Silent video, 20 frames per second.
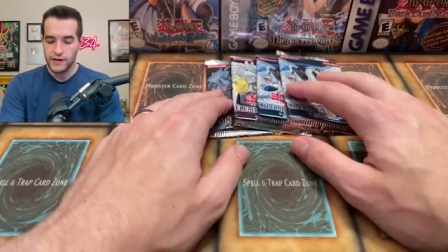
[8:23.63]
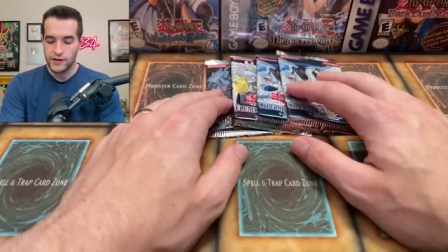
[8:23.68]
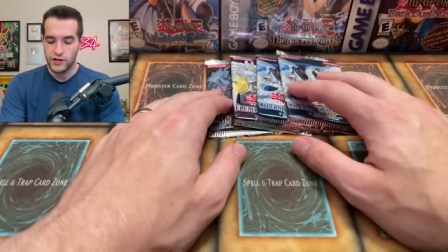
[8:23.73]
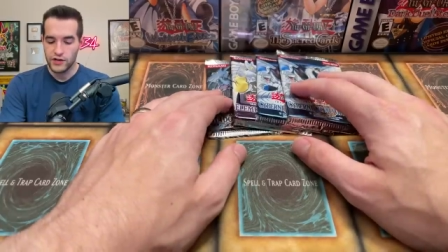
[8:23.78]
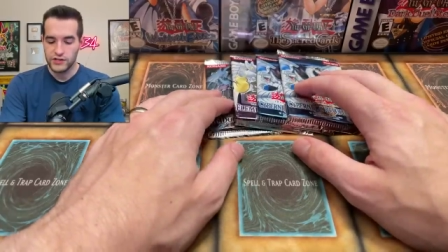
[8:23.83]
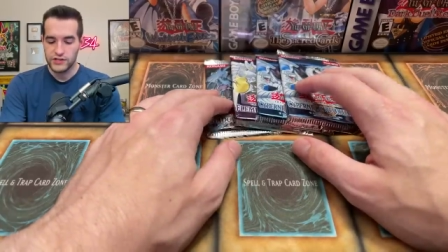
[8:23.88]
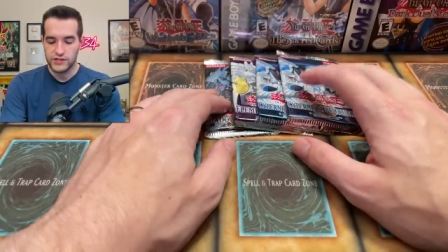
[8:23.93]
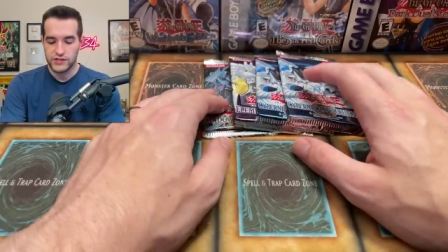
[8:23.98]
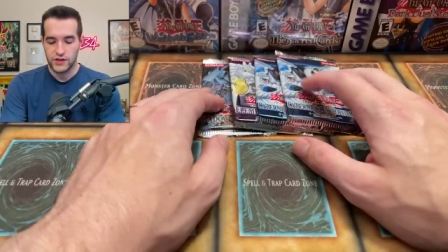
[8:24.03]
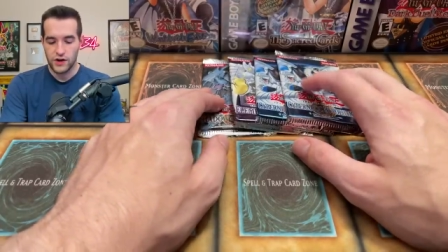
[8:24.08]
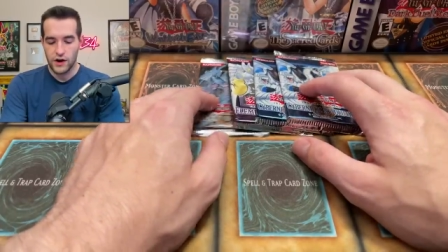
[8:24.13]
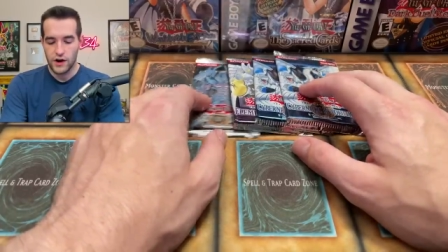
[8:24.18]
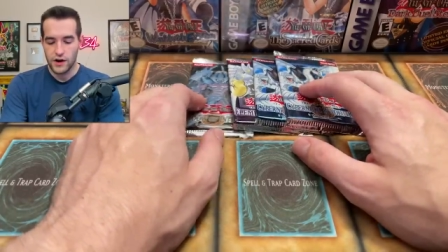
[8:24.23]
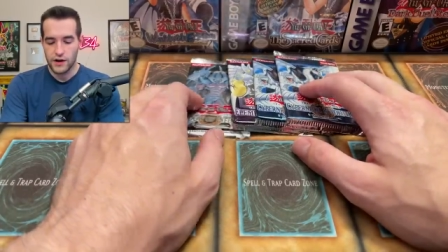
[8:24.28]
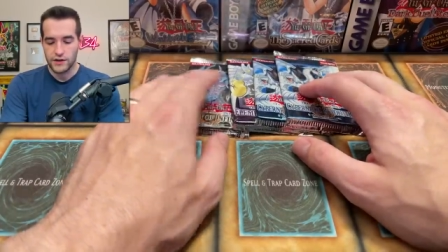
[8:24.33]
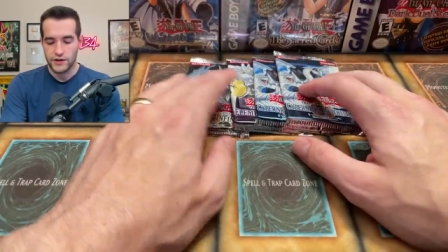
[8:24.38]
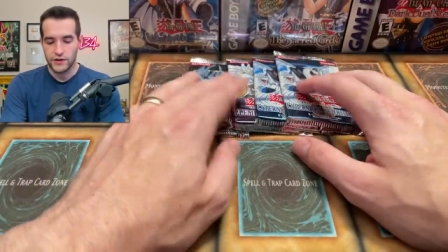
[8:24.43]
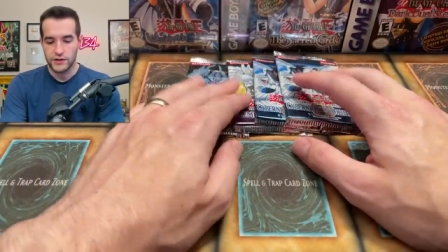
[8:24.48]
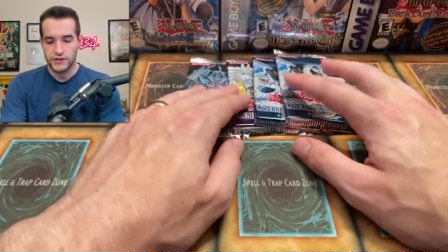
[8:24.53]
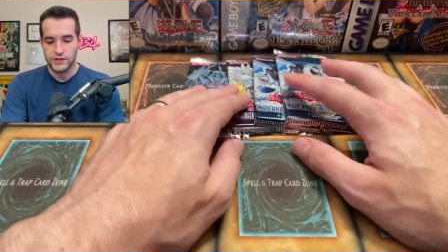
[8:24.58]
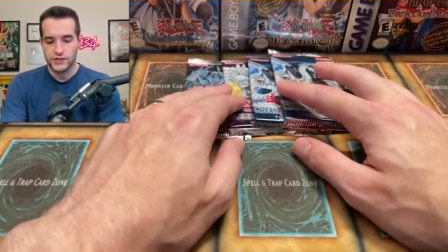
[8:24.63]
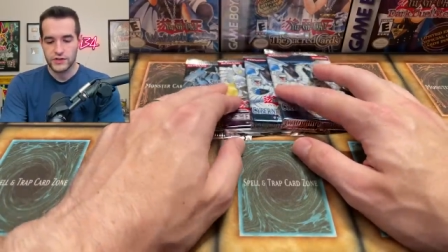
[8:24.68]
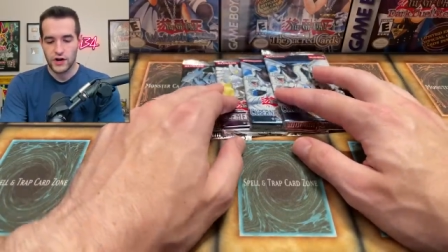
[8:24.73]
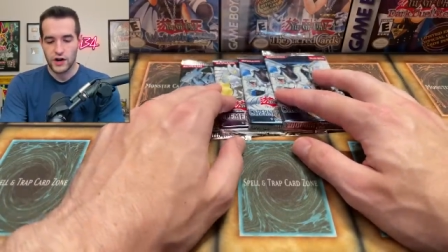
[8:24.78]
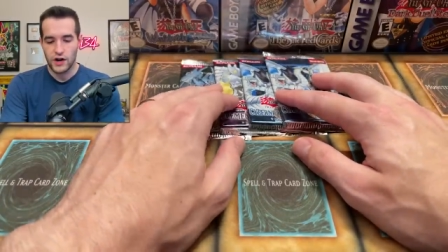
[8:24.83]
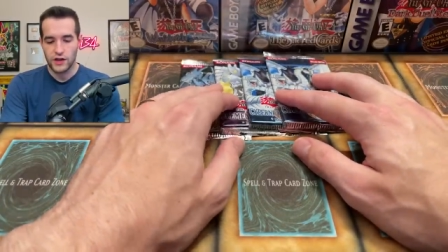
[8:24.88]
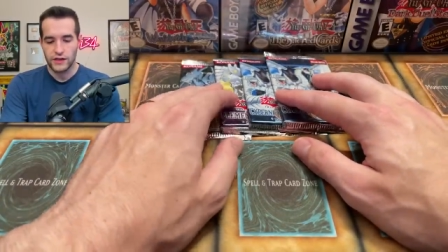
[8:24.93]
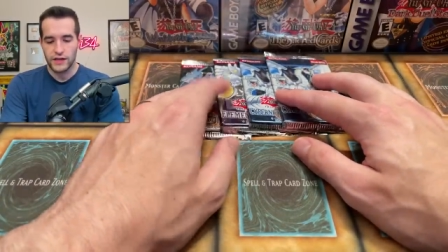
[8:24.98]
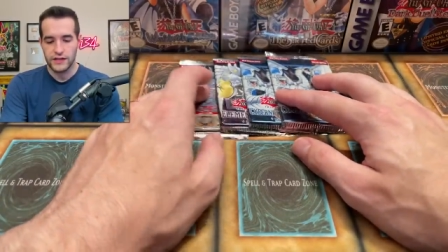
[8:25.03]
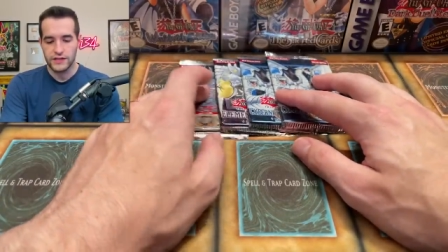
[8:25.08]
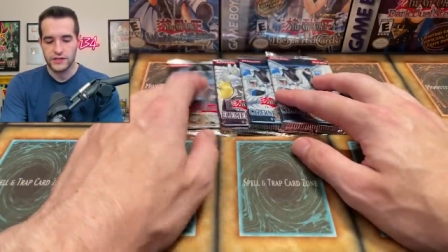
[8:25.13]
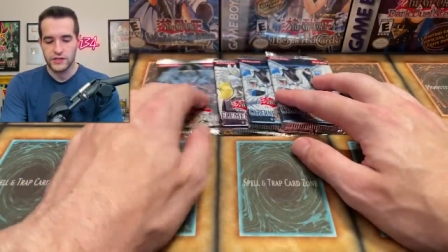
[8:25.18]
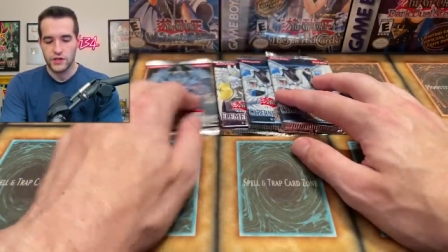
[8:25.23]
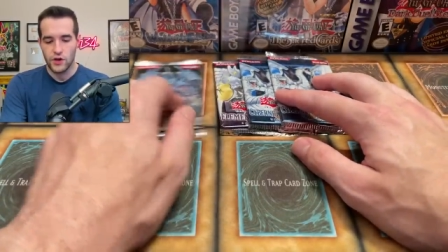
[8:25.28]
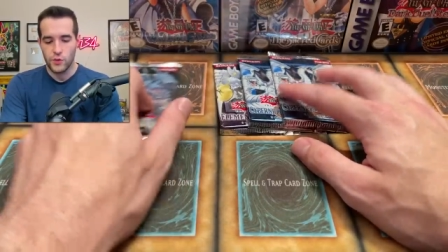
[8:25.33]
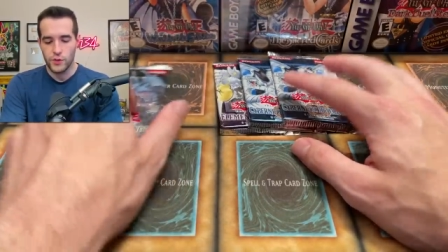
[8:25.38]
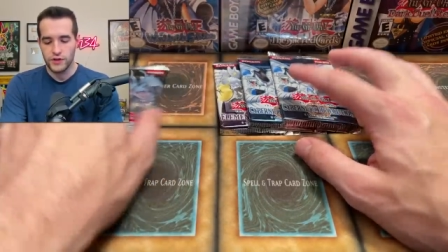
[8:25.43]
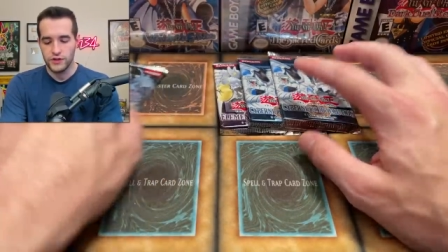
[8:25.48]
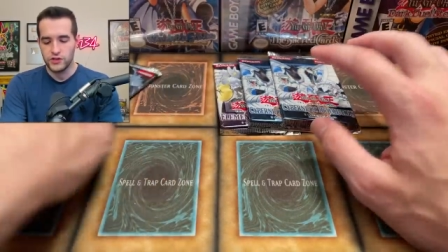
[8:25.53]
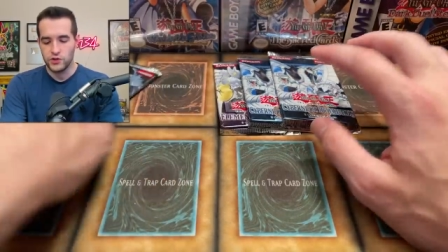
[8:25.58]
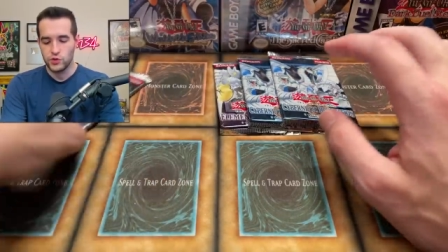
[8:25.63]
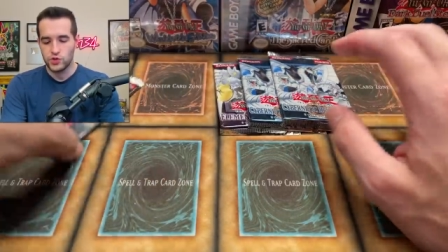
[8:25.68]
good start, good start. Let's go into